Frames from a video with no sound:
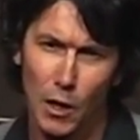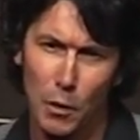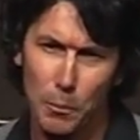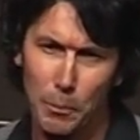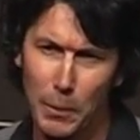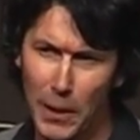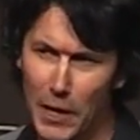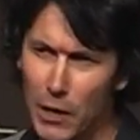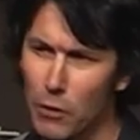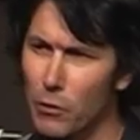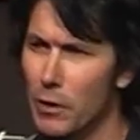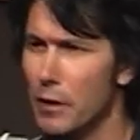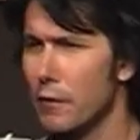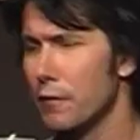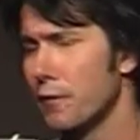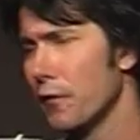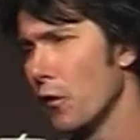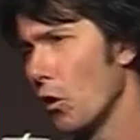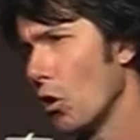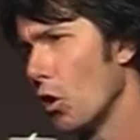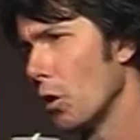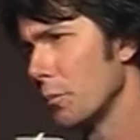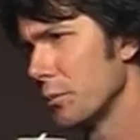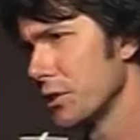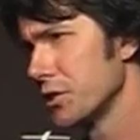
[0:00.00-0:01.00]
better
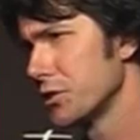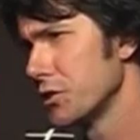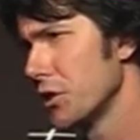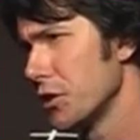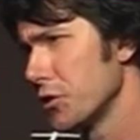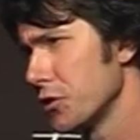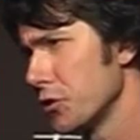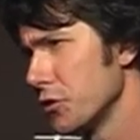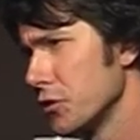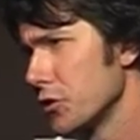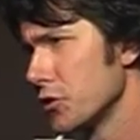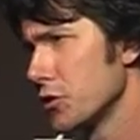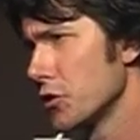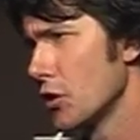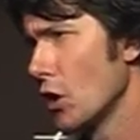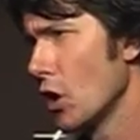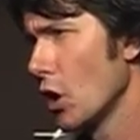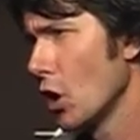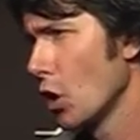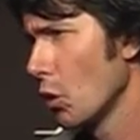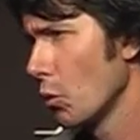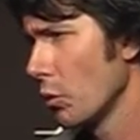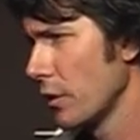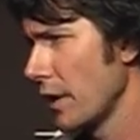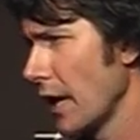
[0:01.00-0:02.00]
informed decisions
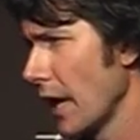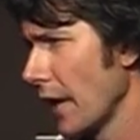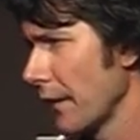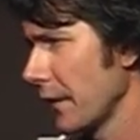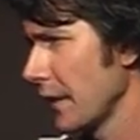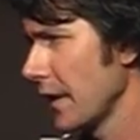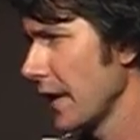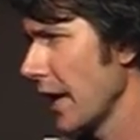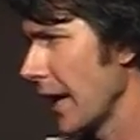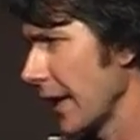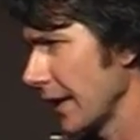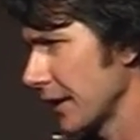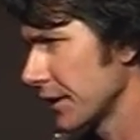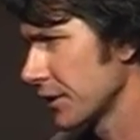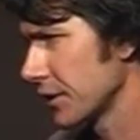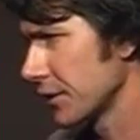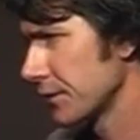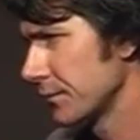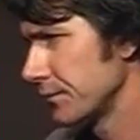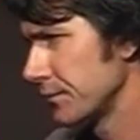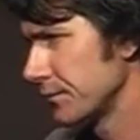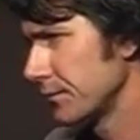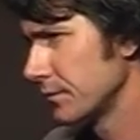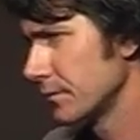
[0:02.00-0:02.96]
without the angst.